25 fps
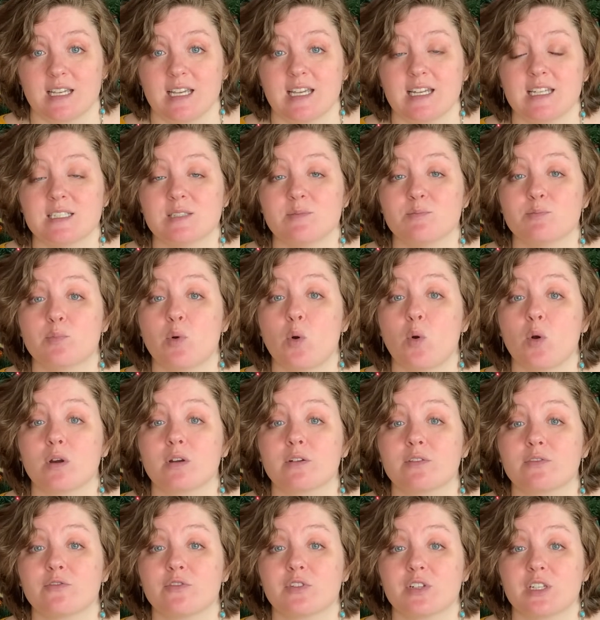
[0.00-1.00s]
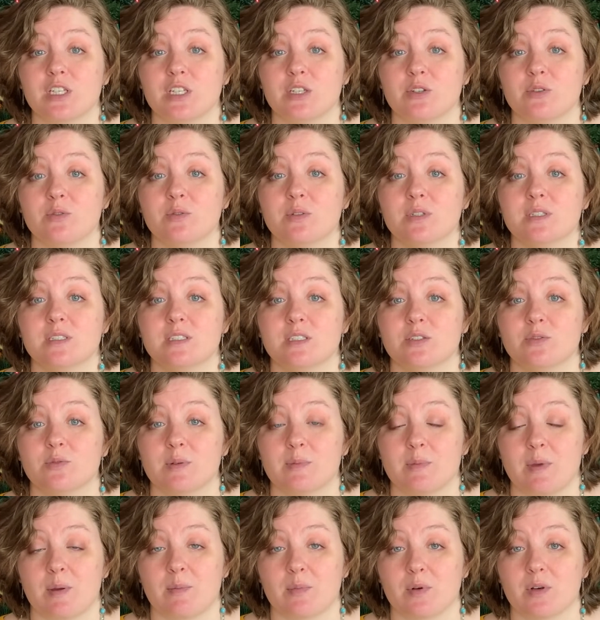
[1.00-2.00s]
It is important for you to
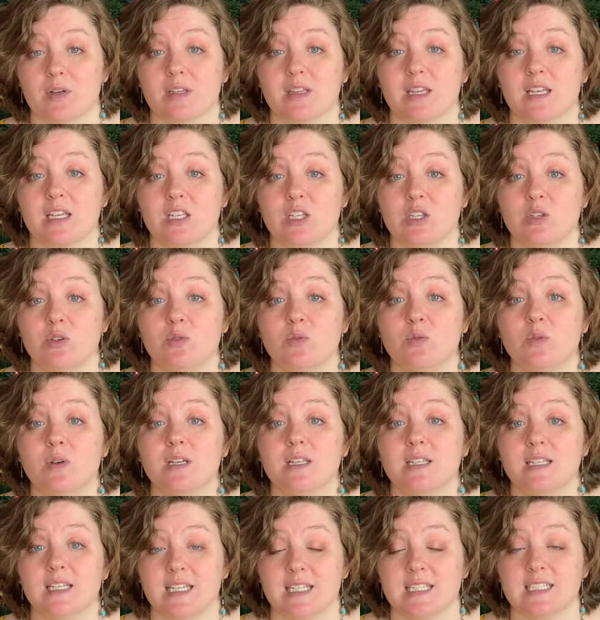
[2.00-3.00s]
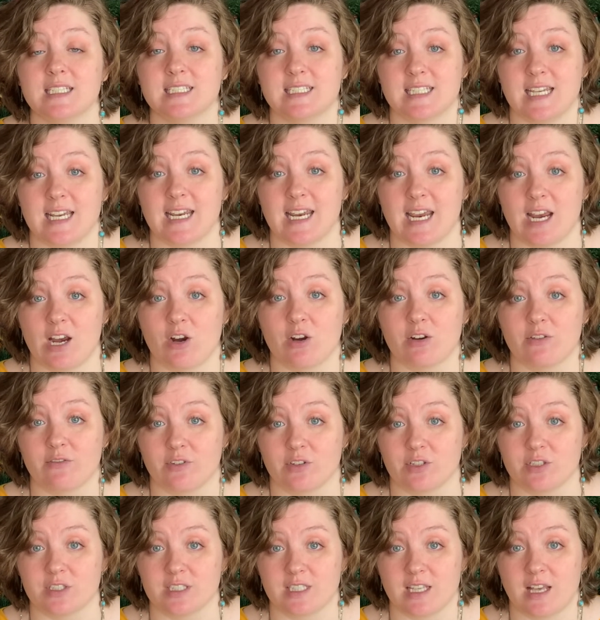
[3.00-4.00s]
remember that you need to take care of
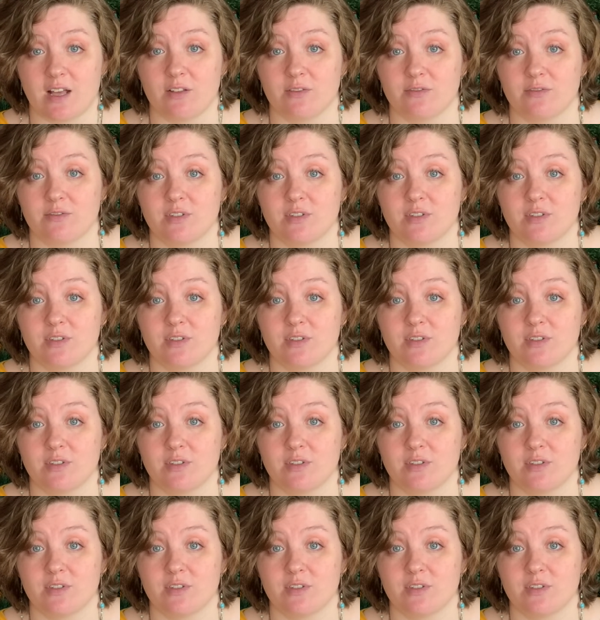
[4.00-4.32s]
yourself